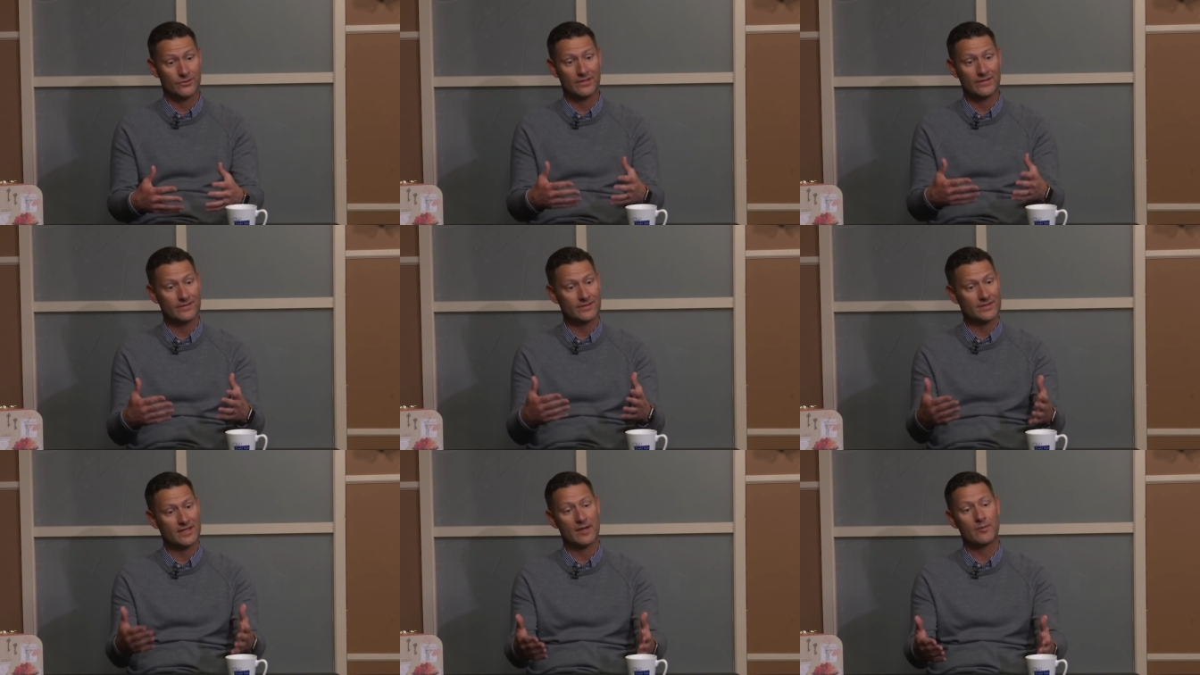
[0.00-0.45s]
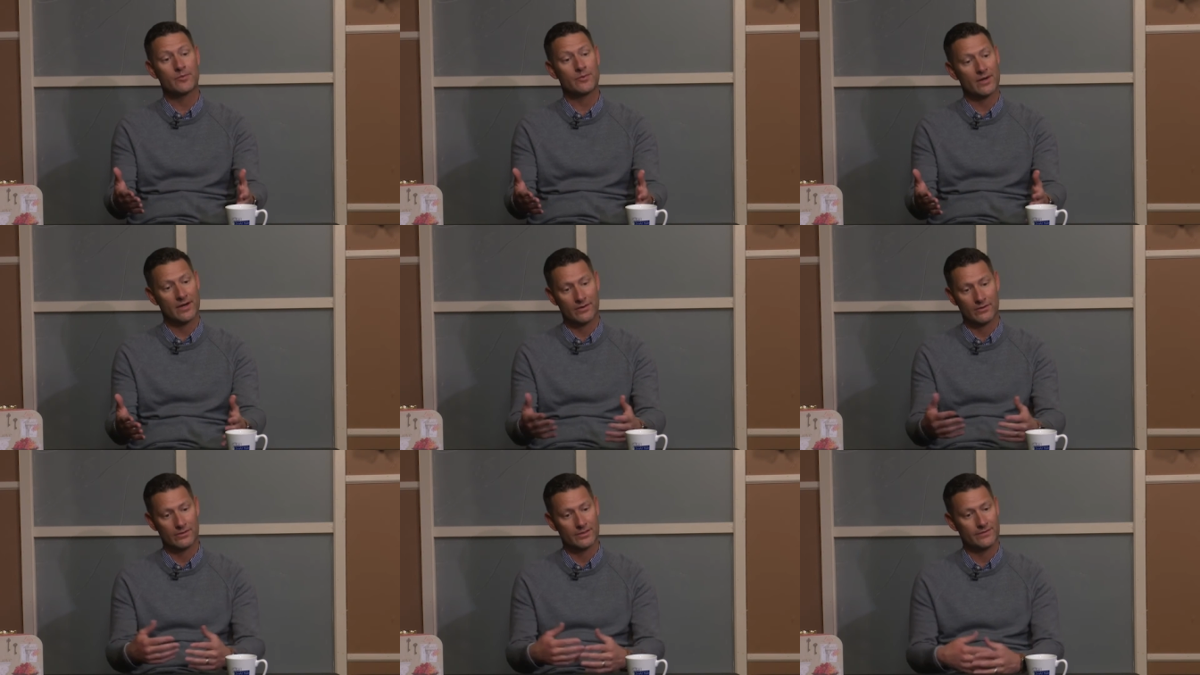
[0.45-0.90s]
or even
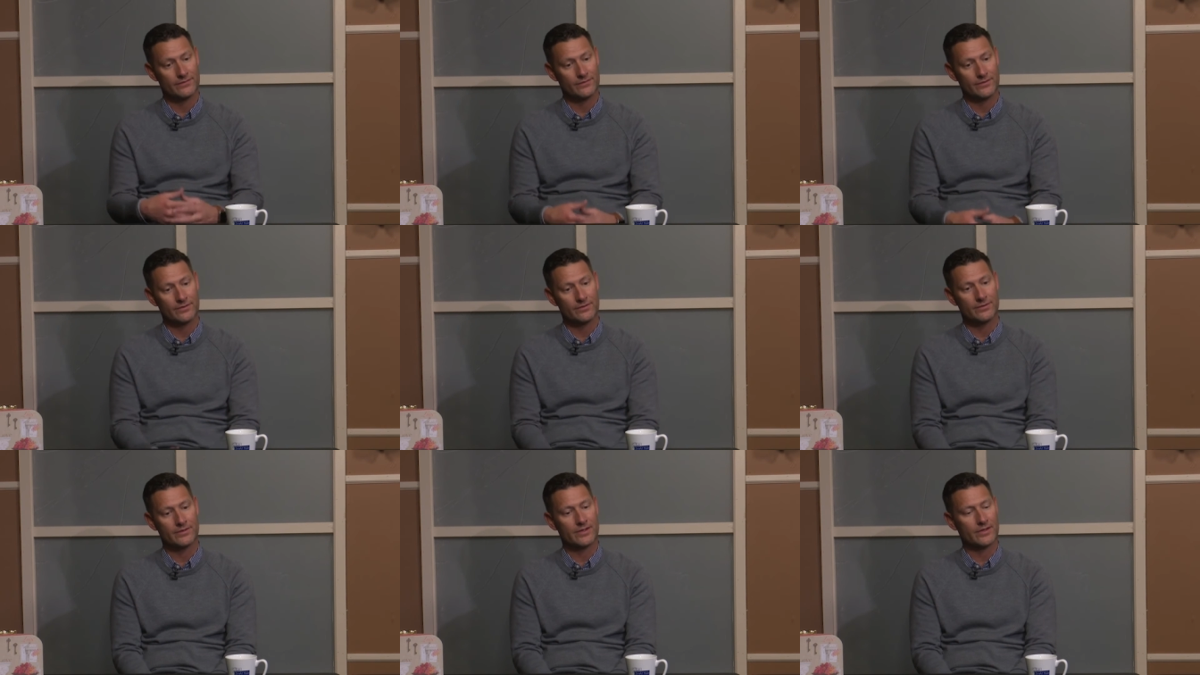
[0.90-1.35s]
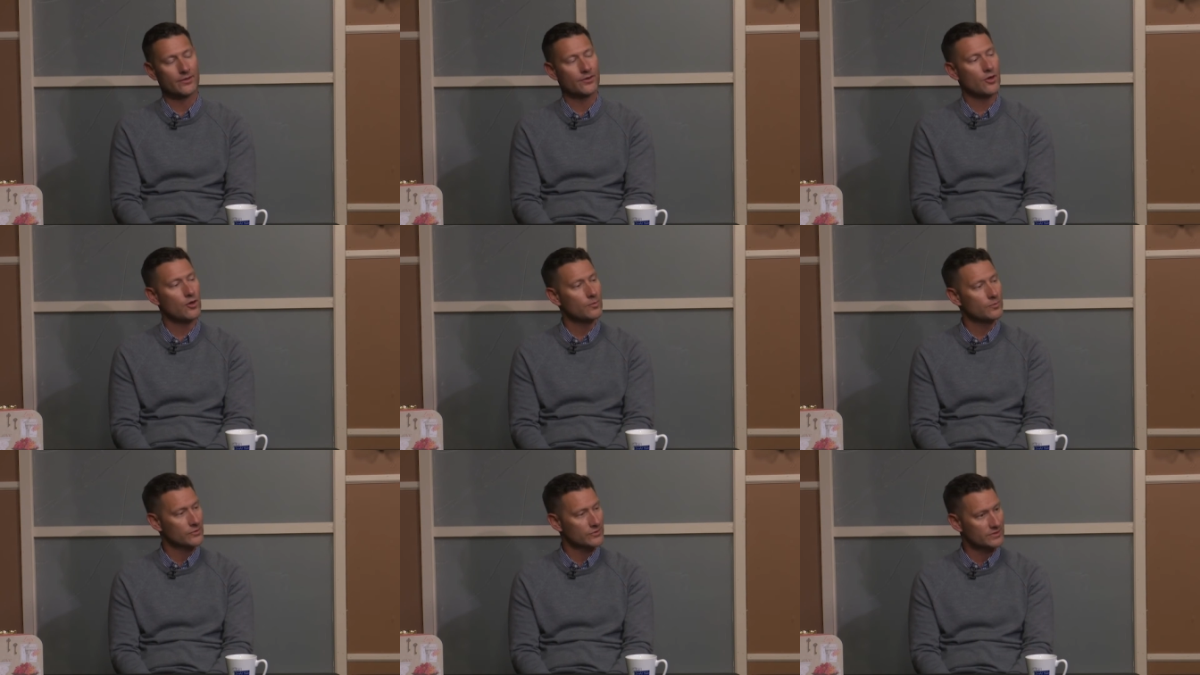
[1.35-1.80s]
temporarily if you're in a
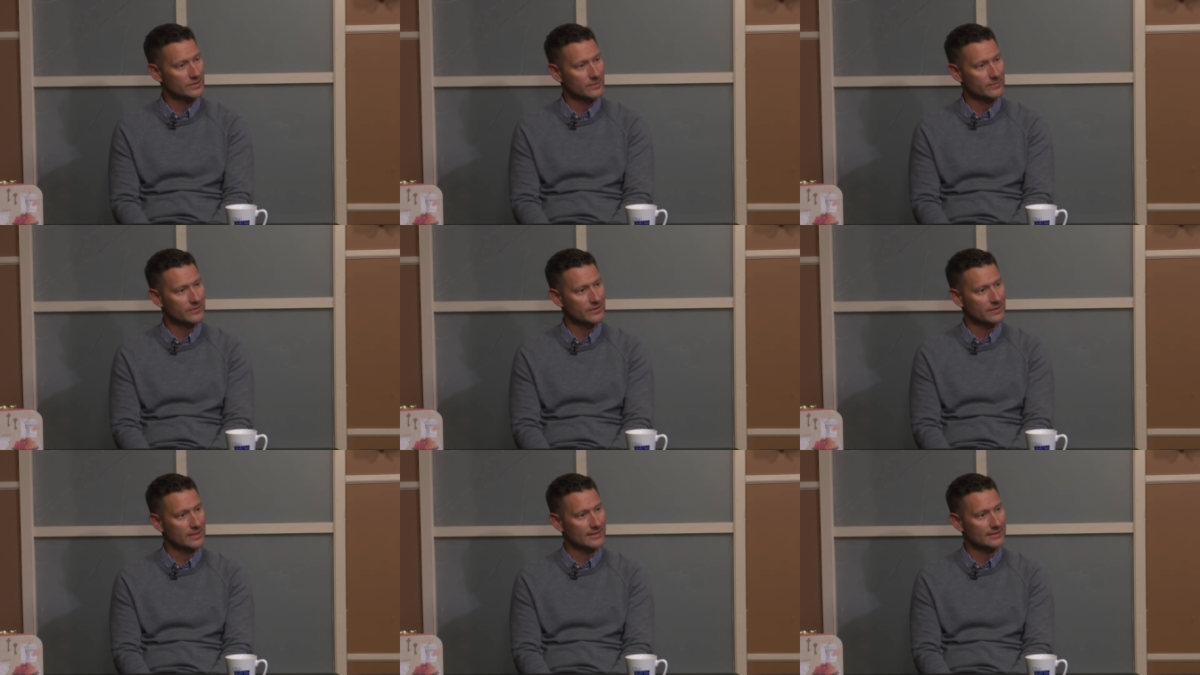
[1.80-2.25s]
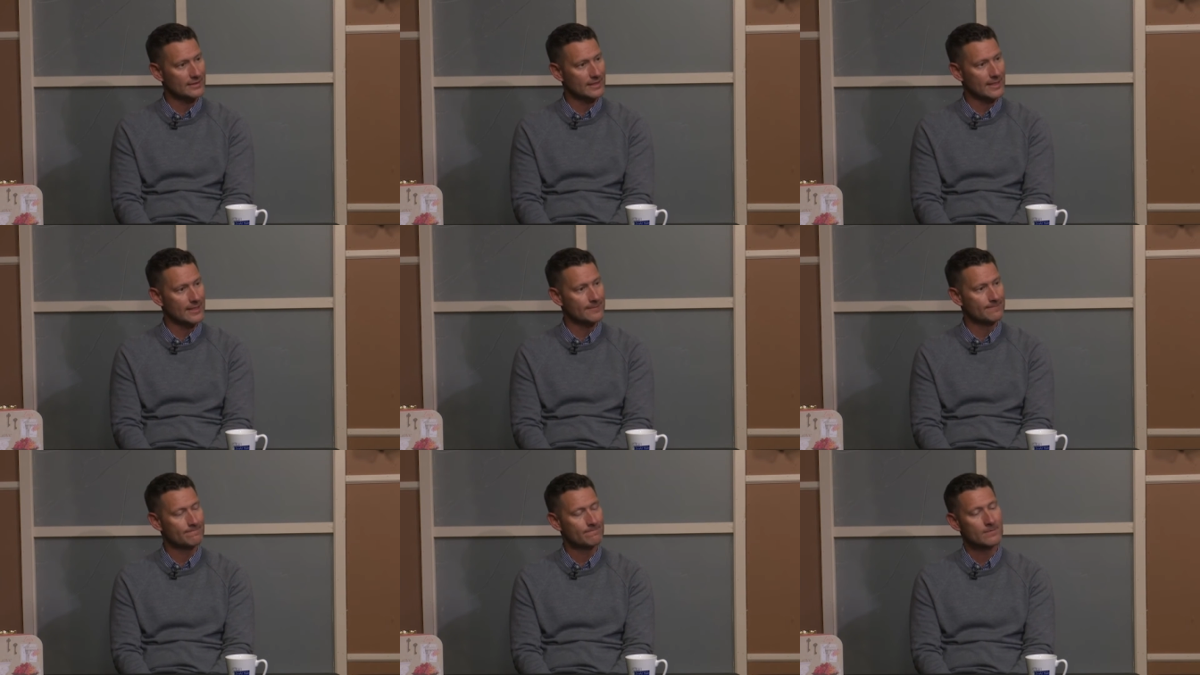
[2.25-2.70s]
coma or something like
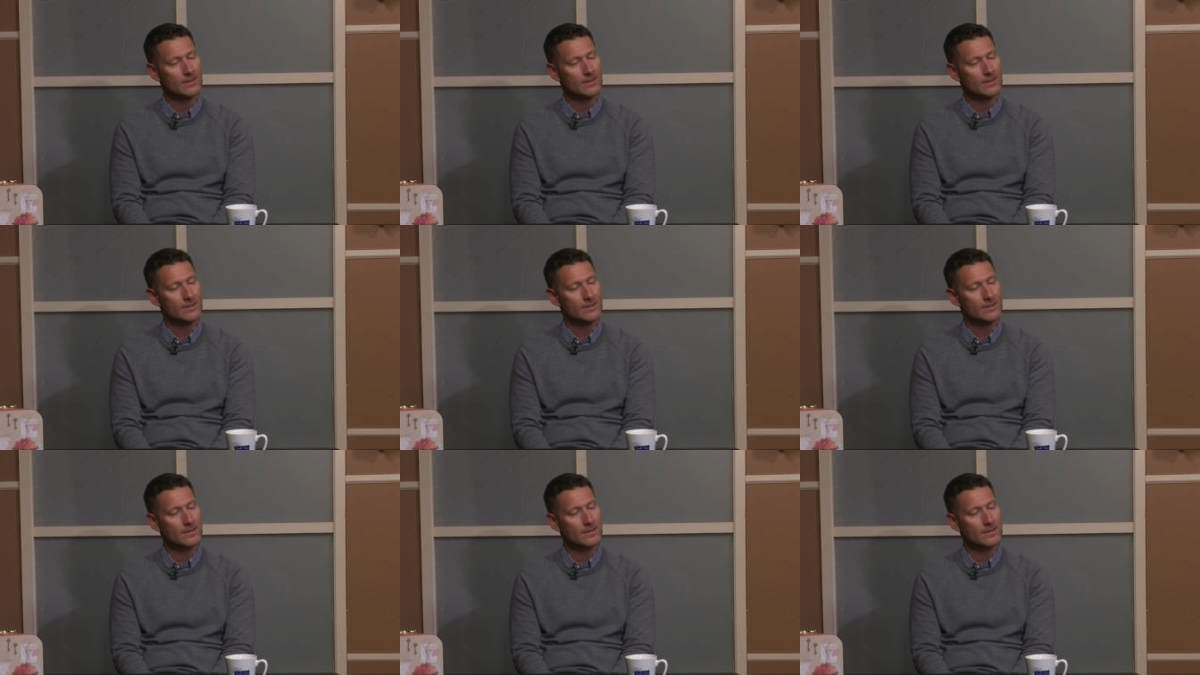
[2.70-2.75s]
that.